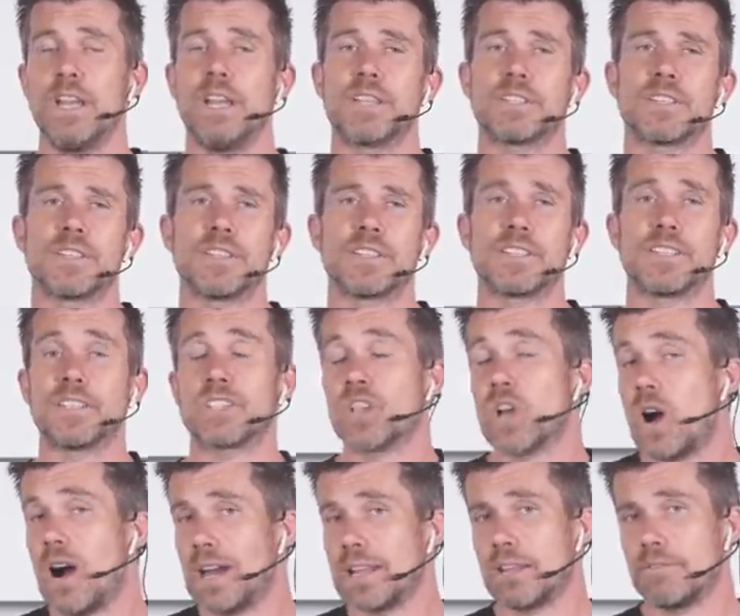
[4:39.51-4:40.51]
So this is
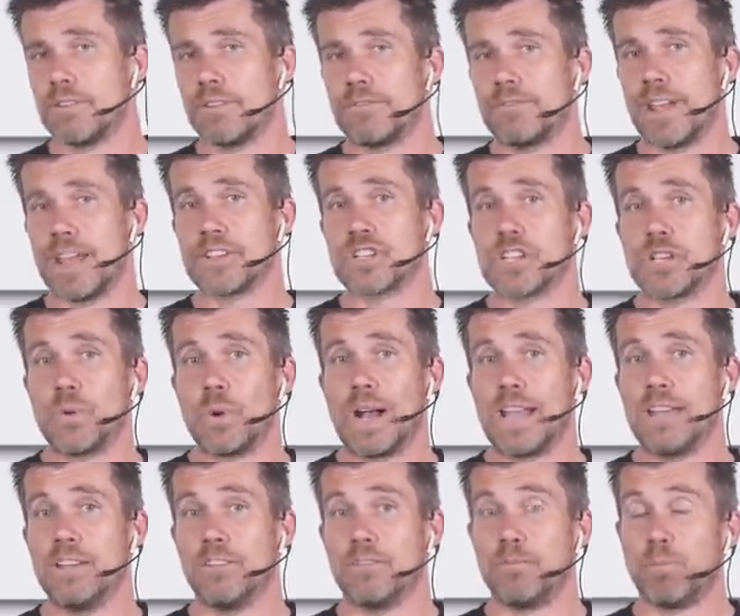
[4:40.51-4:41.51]
kind of a factory
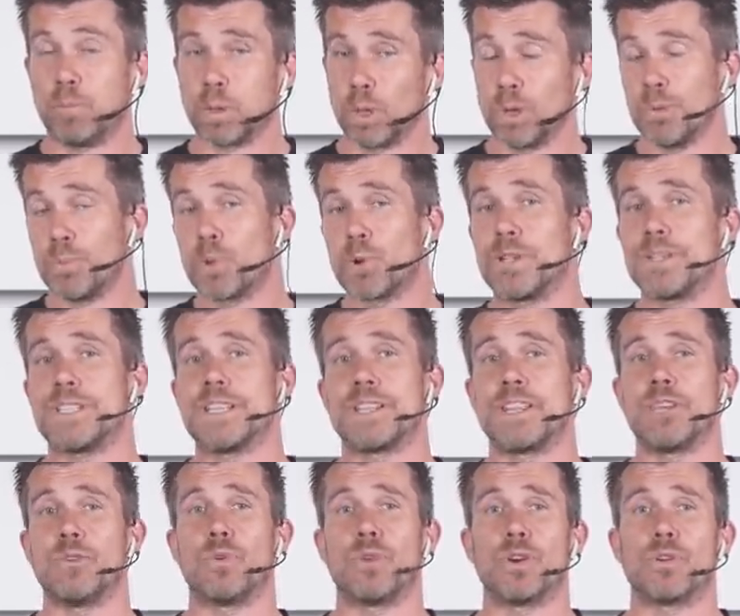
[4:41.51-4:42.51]
way of blueprinting
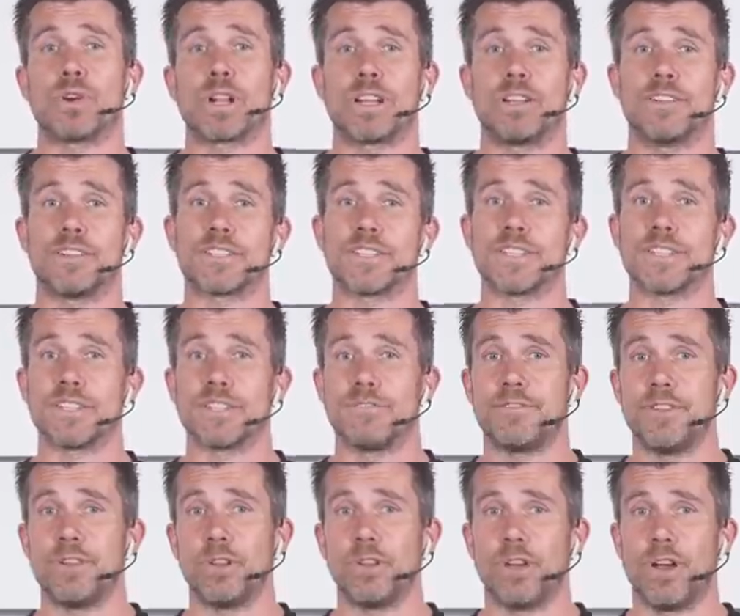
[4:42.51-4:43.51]
the oil clearances, if
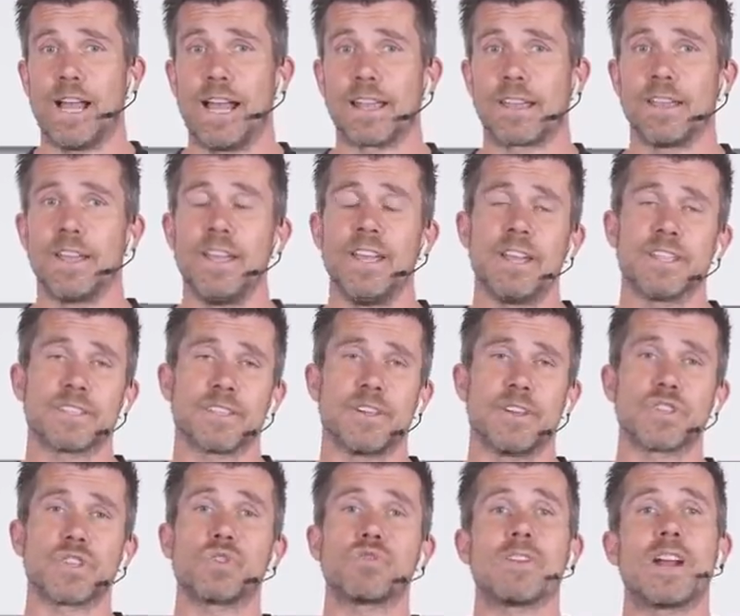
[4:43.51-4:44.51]
you like. So
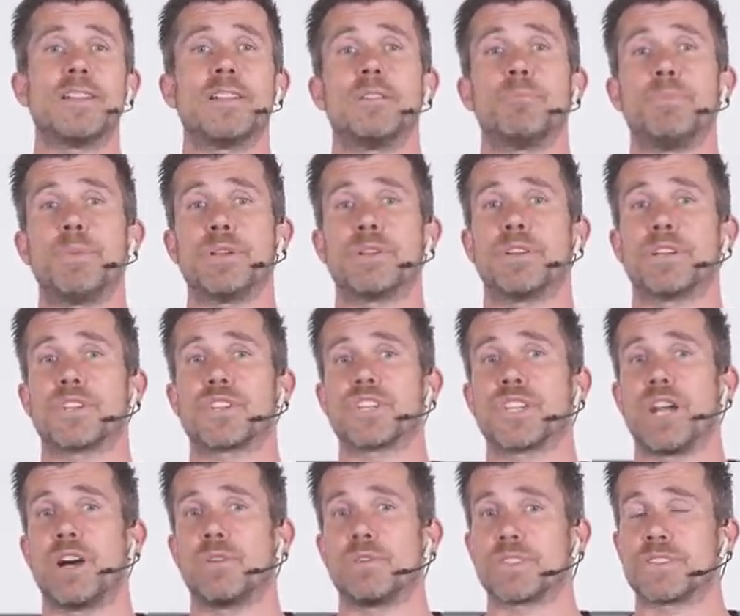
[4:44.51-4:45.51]
those graded bearing
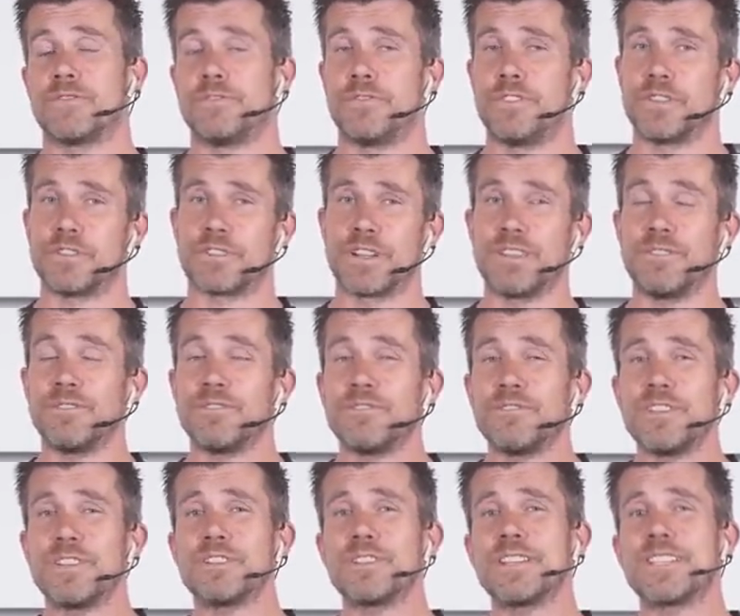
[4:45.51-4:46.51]
shells vary
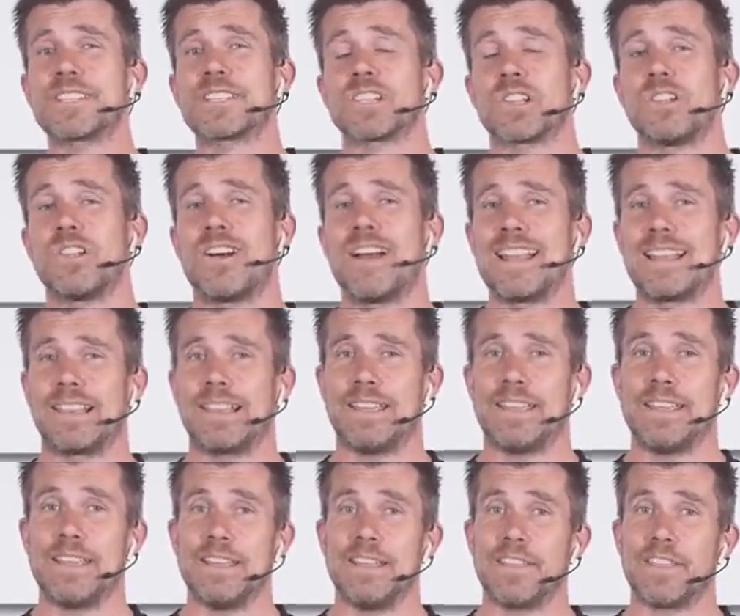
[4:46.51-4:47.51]
very
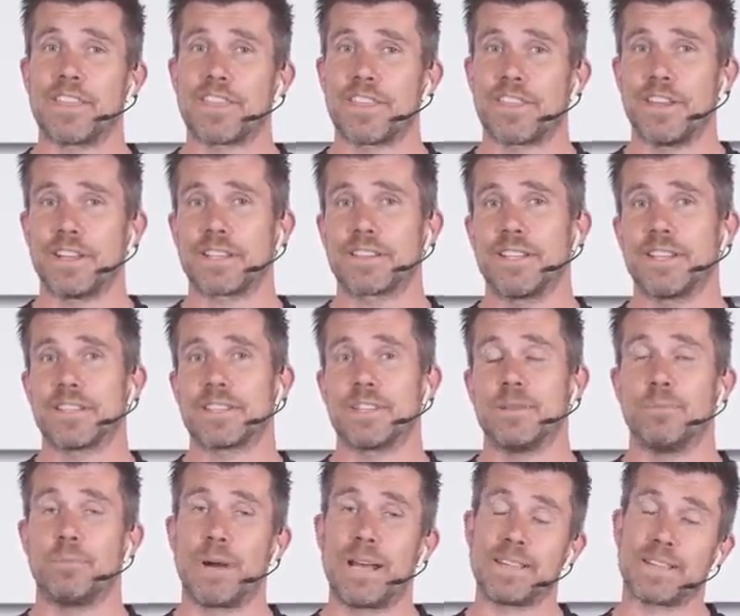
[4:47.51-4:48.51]
slightly in thickness,
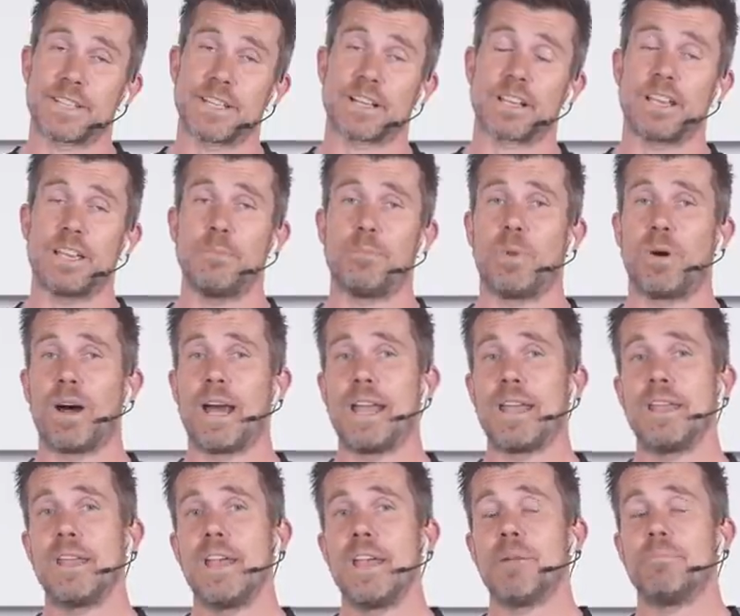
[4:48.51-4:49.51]
and basically by
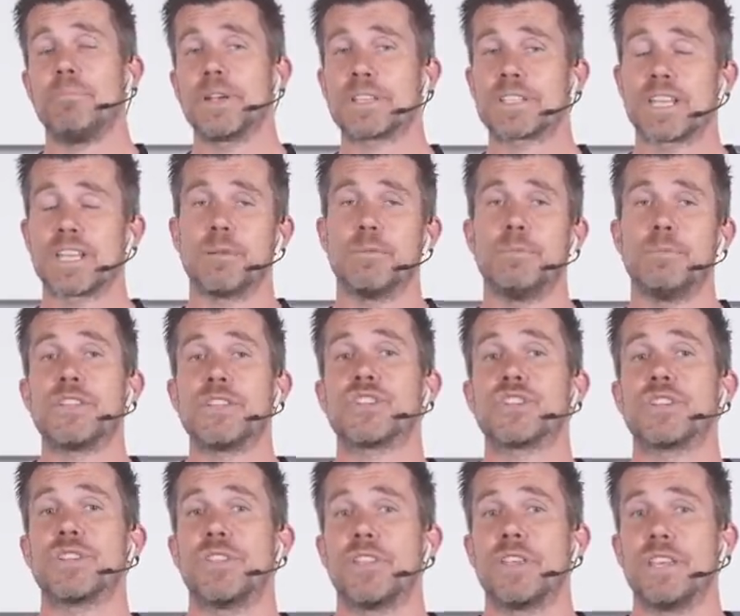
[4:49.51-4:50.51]
mixing and
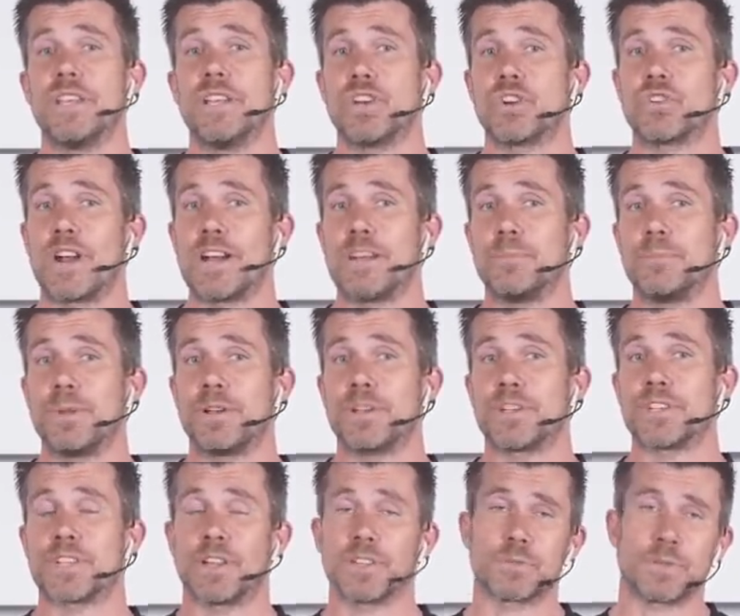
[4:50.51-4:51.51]
matching the graded bearing
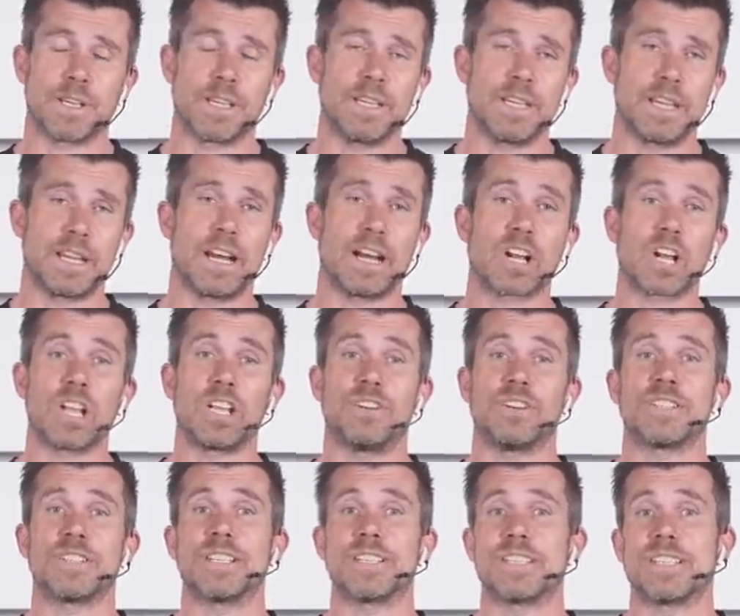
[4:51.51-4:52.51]
shells, we can get our
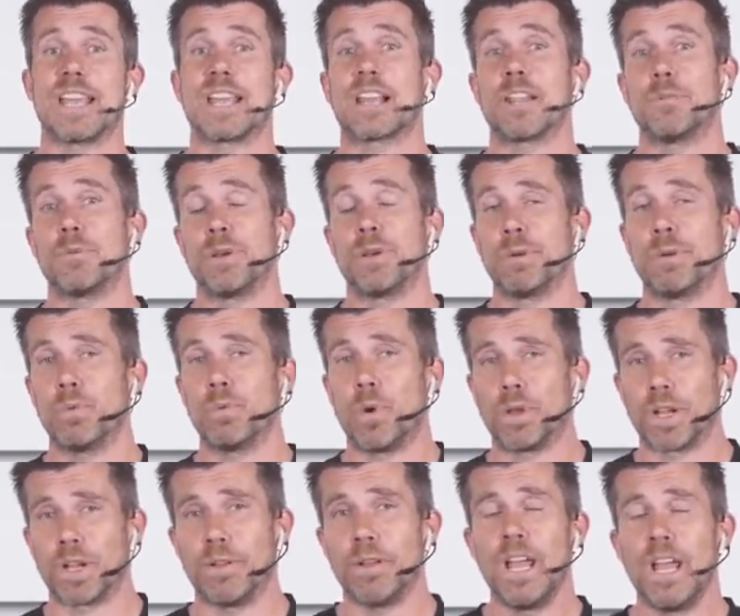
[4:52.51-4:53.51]
clearance exactly exactly where we
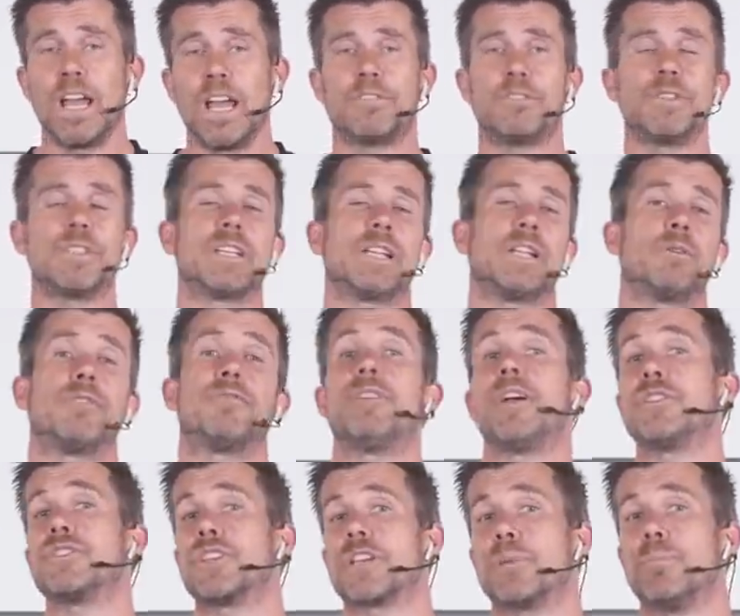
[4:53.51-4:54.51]
want it. If we're dealing with
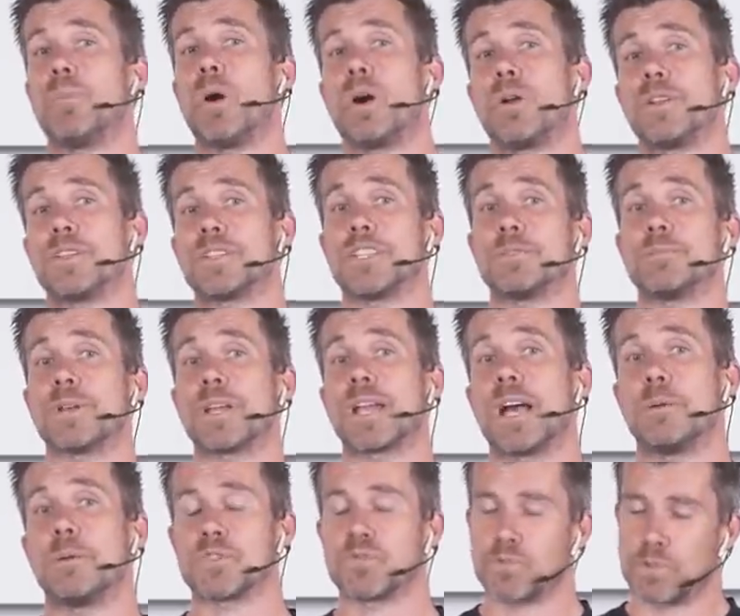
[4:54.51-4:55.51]
factory components, this
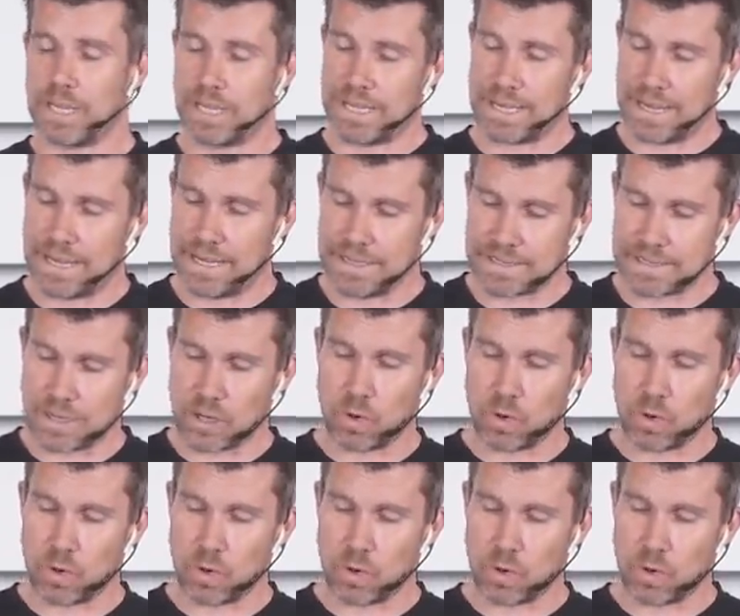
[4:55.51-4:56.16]
becomes really easy.